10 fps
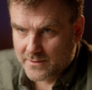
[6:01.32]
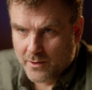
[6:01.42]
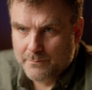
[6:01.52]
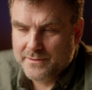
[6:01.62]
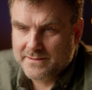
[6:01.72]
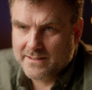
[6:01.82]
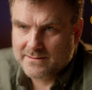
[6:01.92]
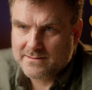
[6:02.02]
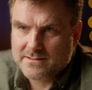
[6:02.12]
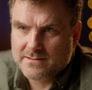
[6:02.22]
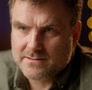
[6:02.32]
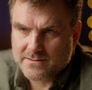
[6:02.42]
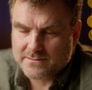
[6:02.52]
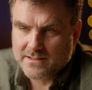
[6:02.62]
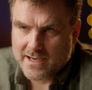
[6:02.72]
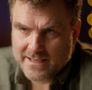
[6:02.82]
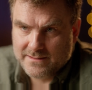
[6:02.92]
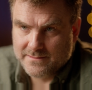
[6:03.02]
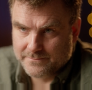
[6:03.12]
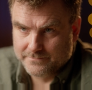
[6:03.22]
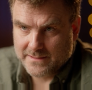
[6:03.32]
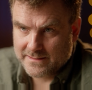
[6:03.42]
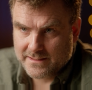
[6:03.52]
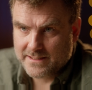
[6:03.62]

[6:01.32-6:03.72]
competent guide in the